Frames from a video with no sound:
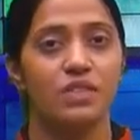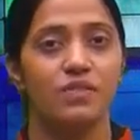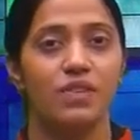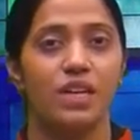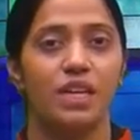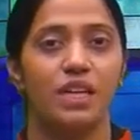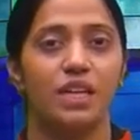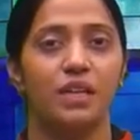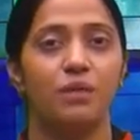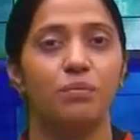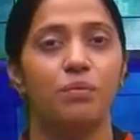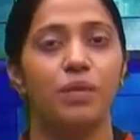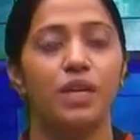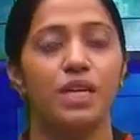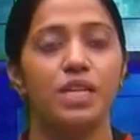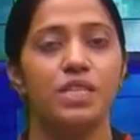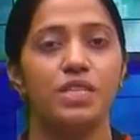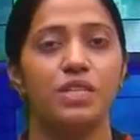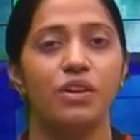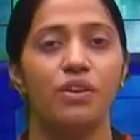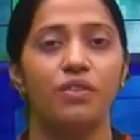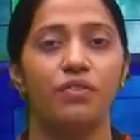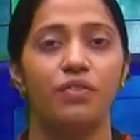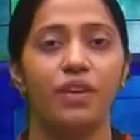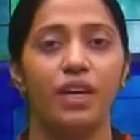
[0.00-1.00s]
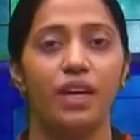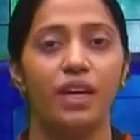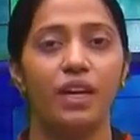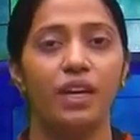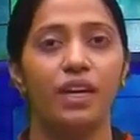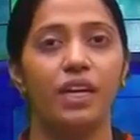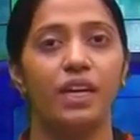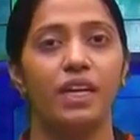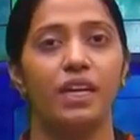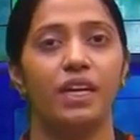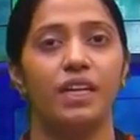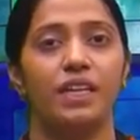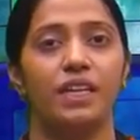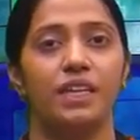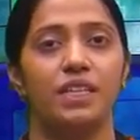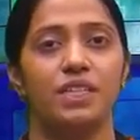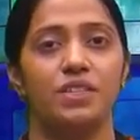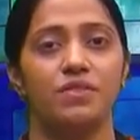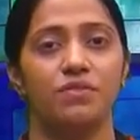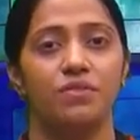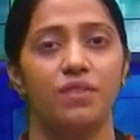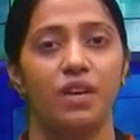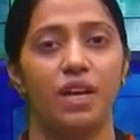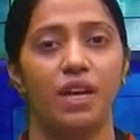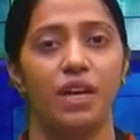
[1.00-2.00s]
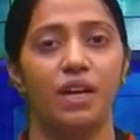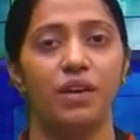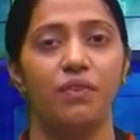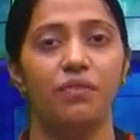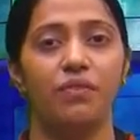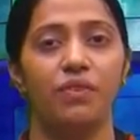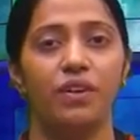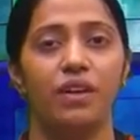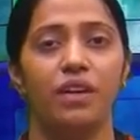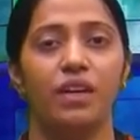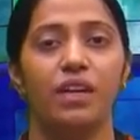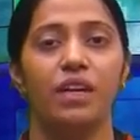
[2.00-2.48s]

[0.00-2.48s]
We are in place of a, here it is 5.